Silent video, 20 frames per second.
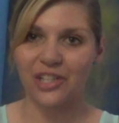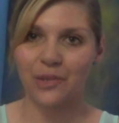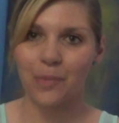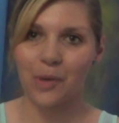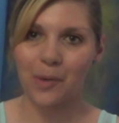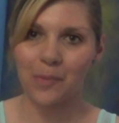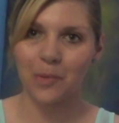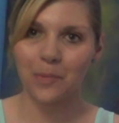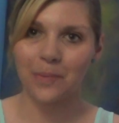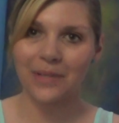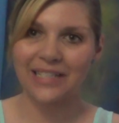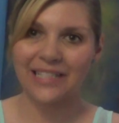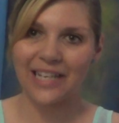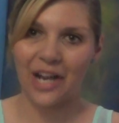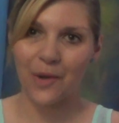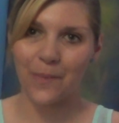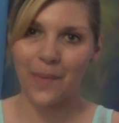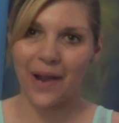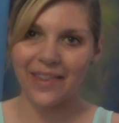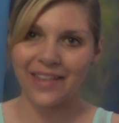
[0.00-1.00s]
can probably
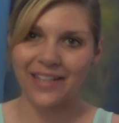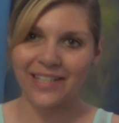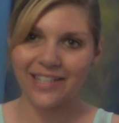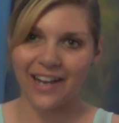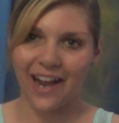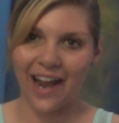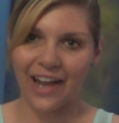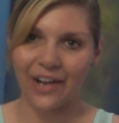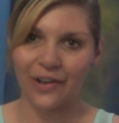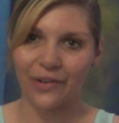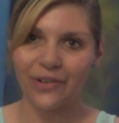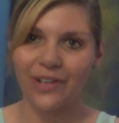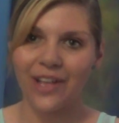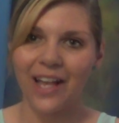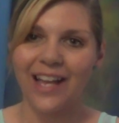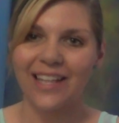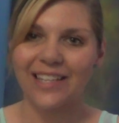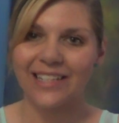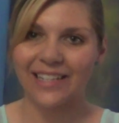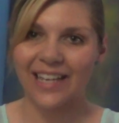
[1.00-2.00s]
tell by the title,
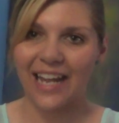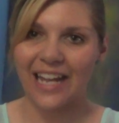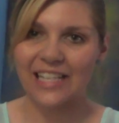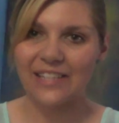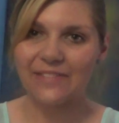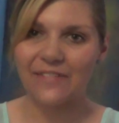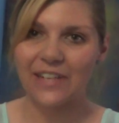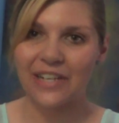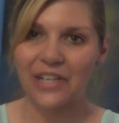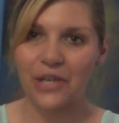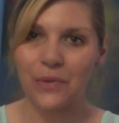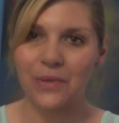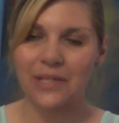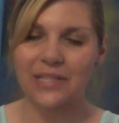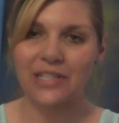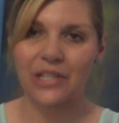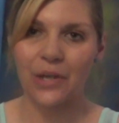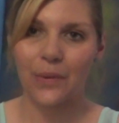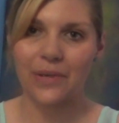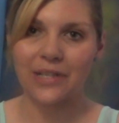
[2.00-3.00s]
today's video
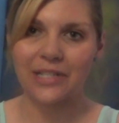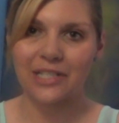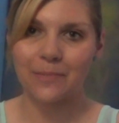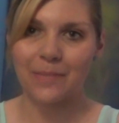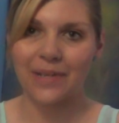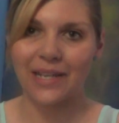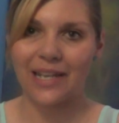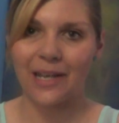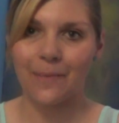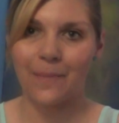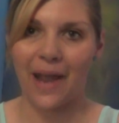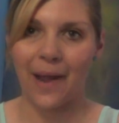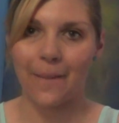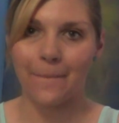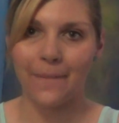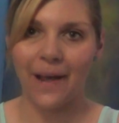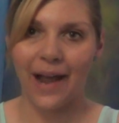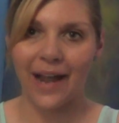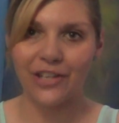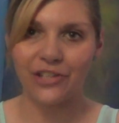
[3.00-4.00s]
is going to be
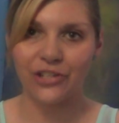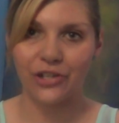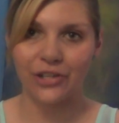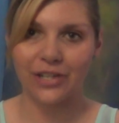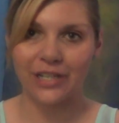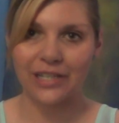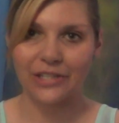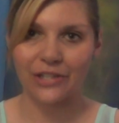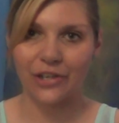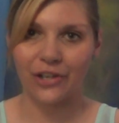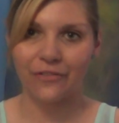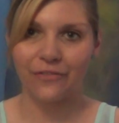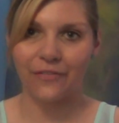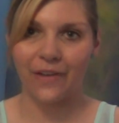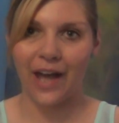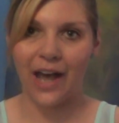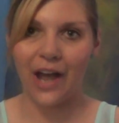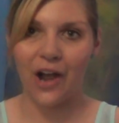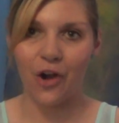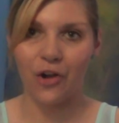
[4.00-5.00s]
about my journey so
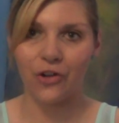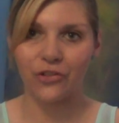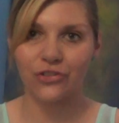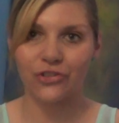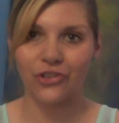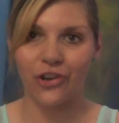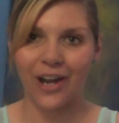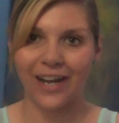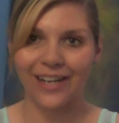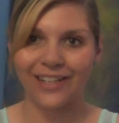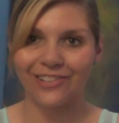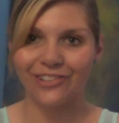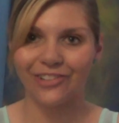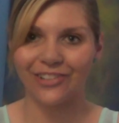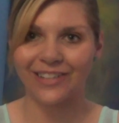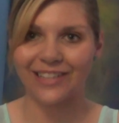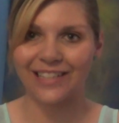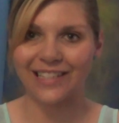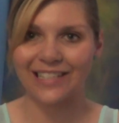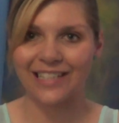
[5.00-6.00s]
far on trying to
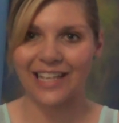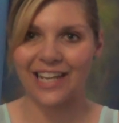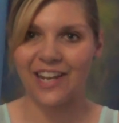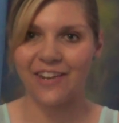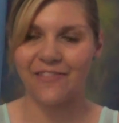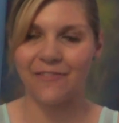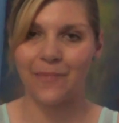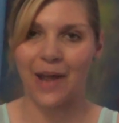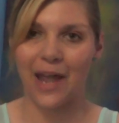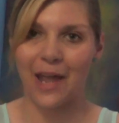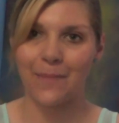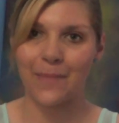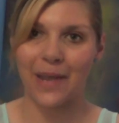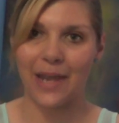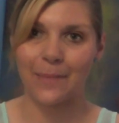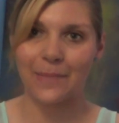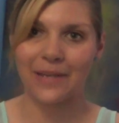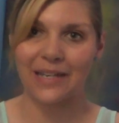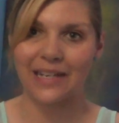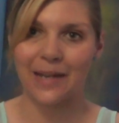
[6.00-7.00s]
conceive my
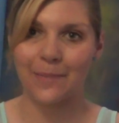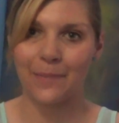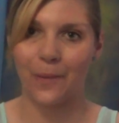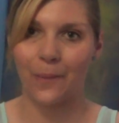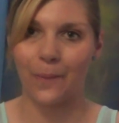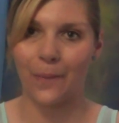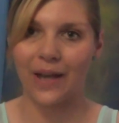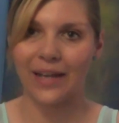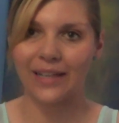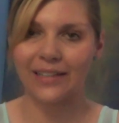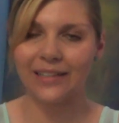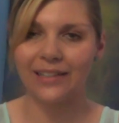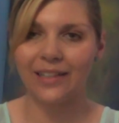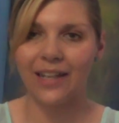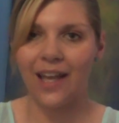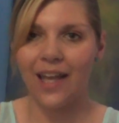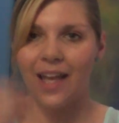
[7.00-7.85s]
baby number one.